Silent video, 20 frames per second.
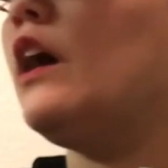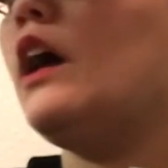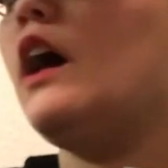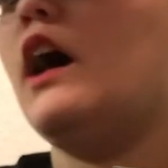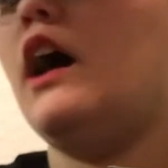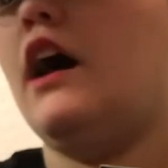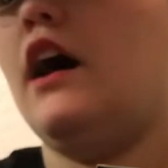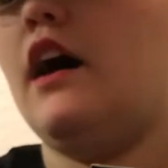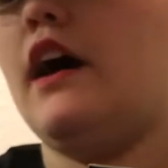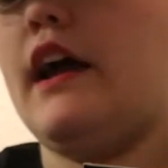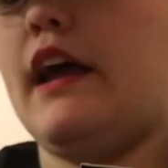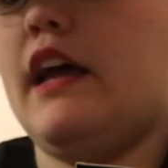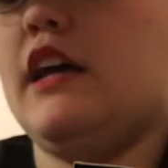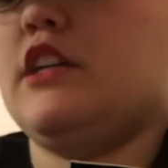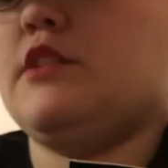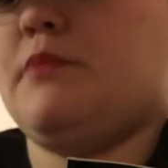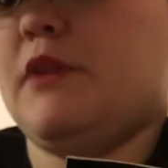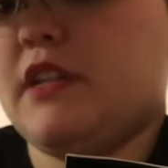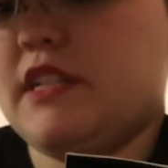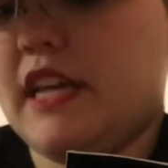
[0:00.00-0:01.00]

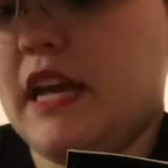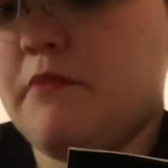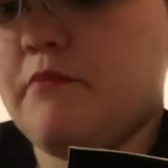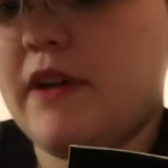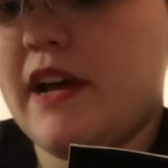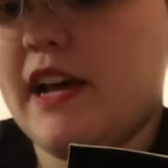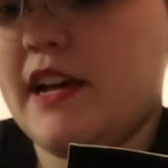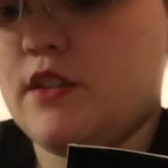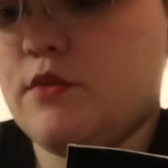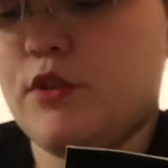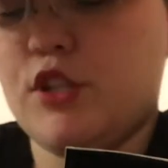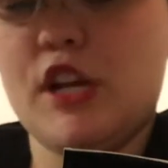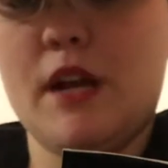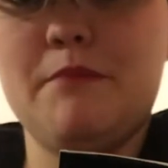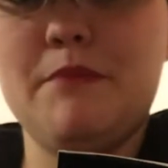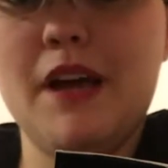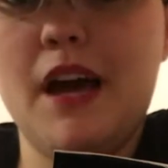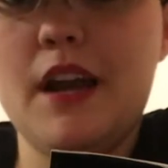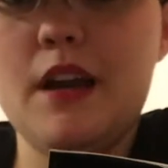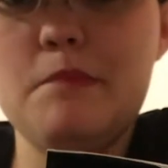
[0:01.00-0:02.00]
Xbox Game Pass, which
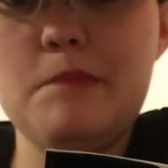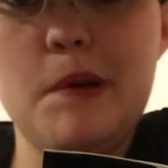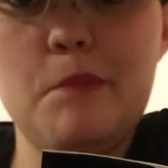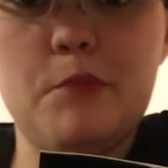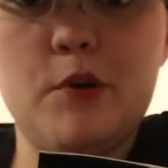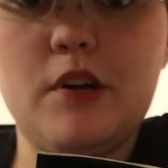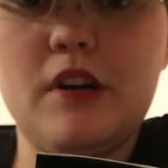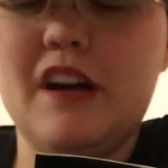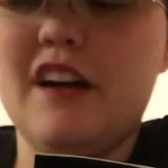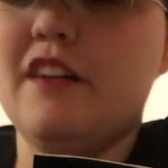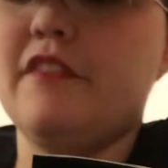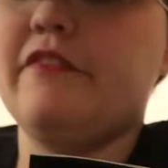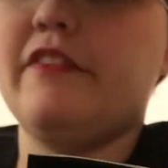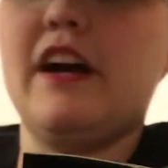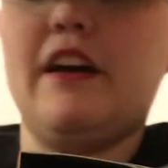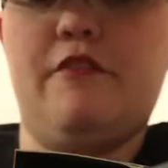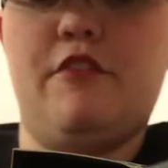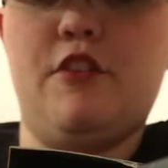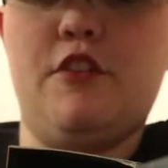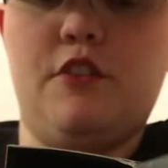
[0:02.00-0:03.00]
I'm not a member of.
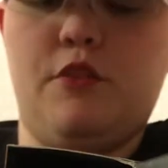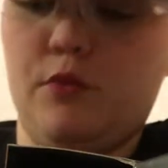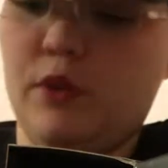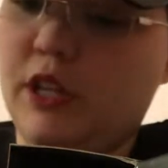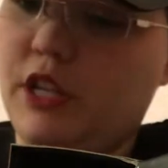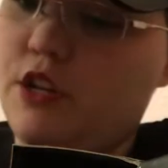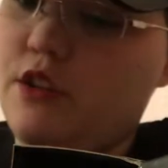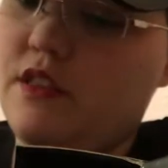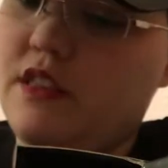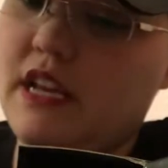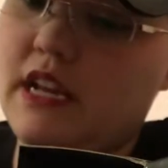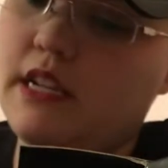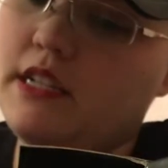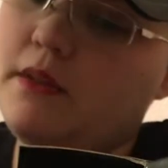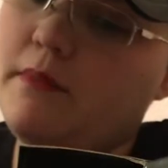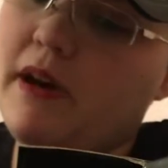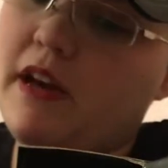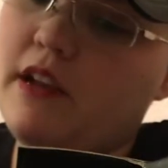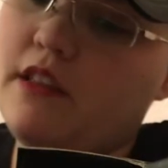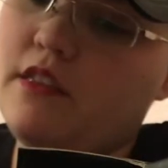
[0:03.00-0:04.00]
I've heard really good things
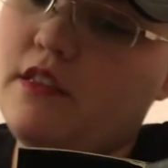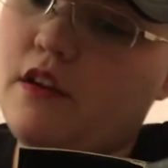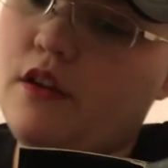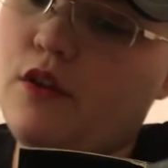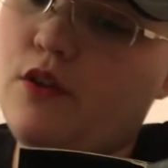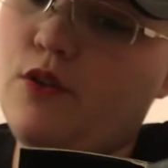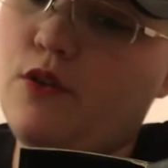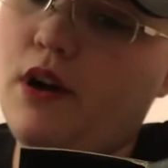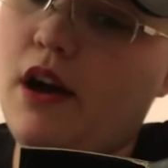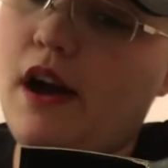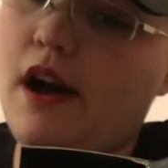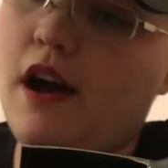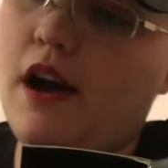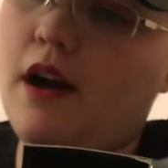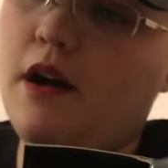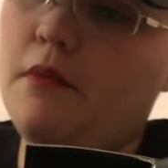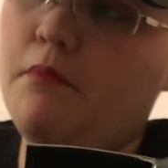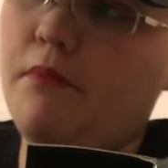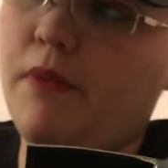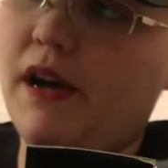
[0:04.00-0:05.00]
about it though,
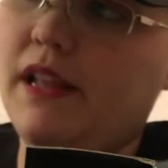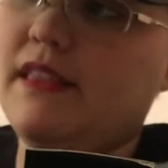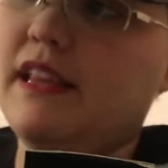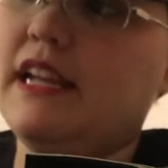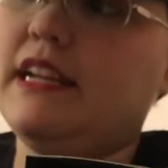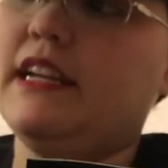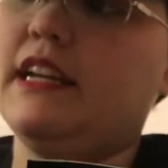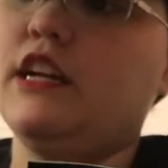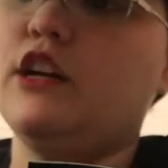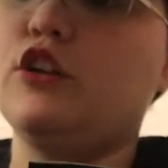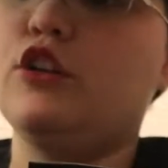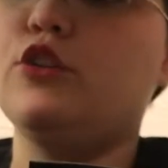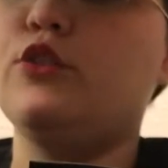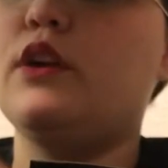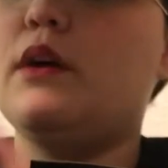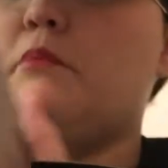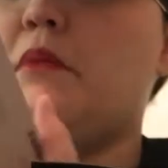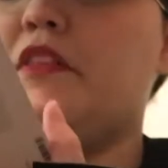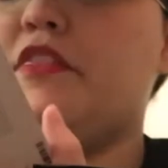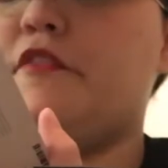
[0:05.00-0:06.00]
but they did include
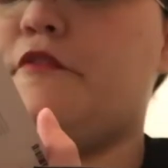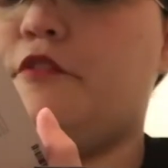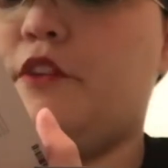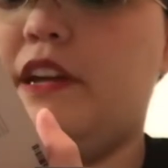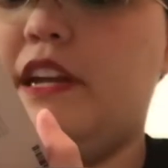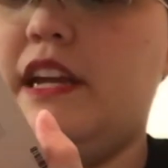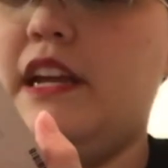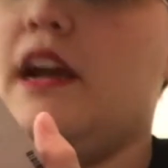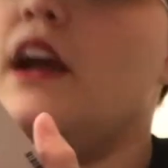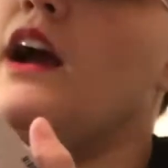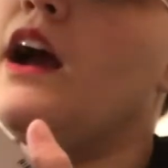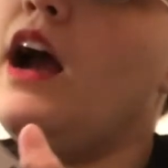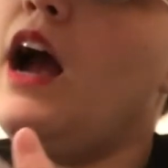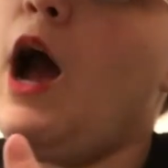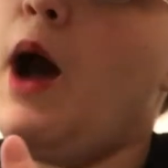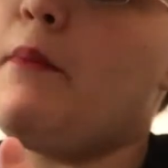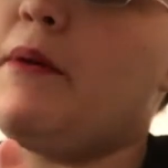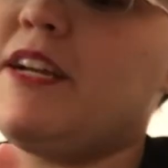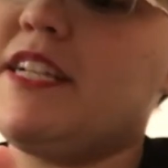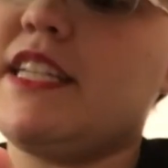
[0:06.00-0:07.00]
a month free.
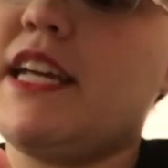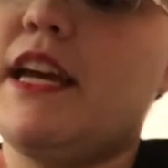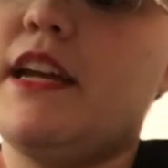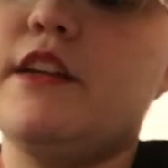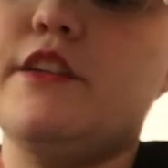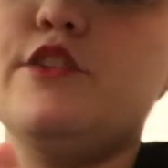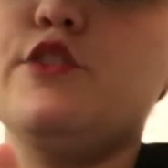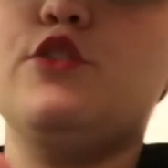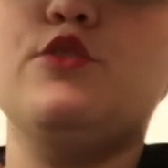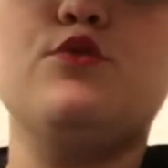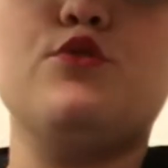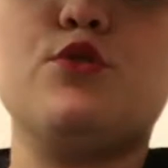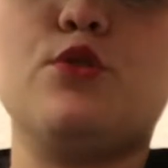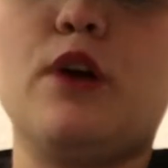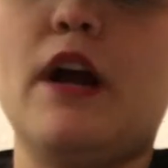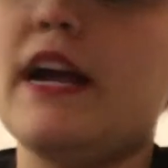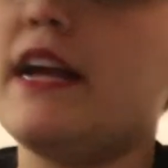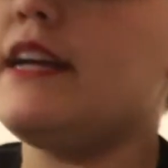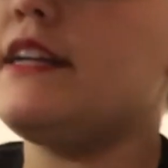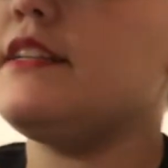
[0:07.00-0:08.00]
I'm excited to
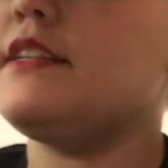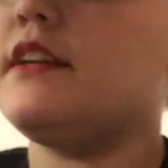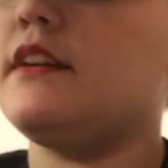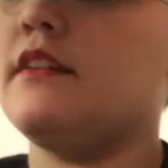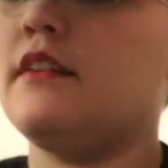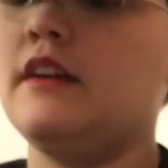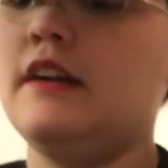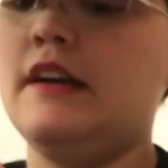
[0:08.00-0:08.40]
try it.